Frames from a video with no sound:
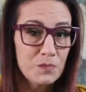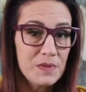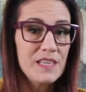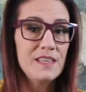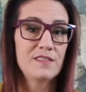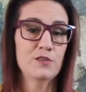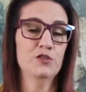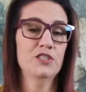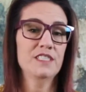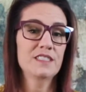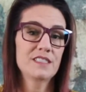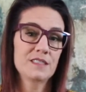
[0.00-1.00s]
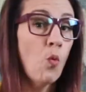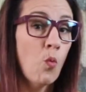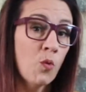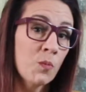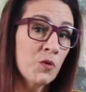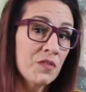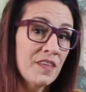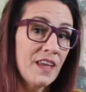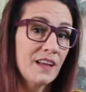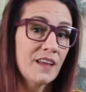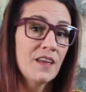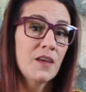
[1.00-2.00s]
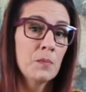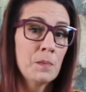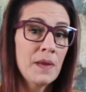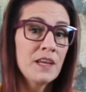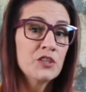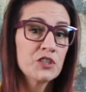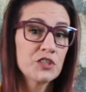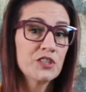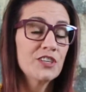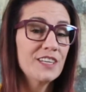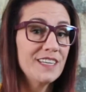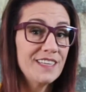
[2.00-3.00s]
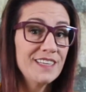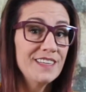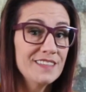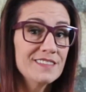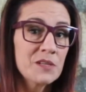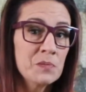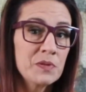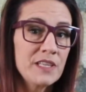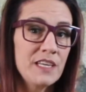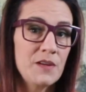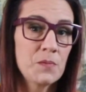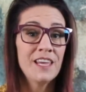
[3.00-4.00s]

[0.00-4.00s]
Me searches. One more thing, make sure it is complete.